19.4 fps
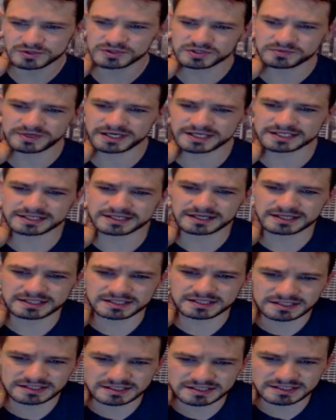which makes sense
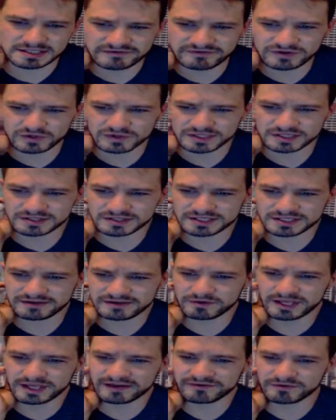because these individuals
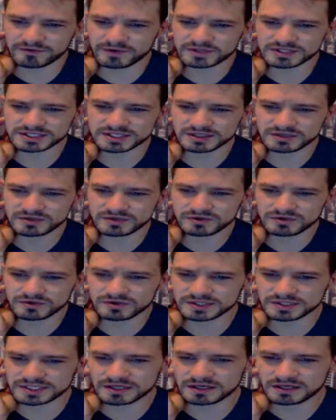conceivably have the most to
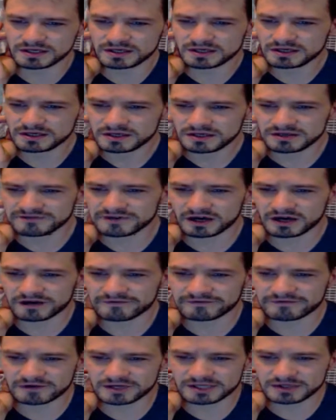lose if
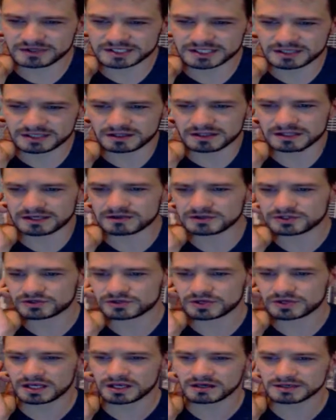caught for using illegal
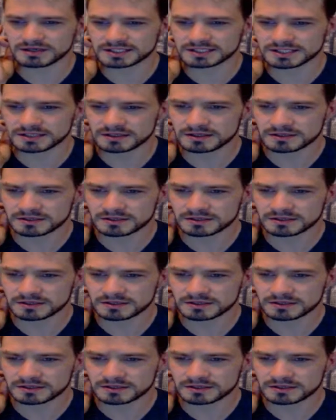drugs.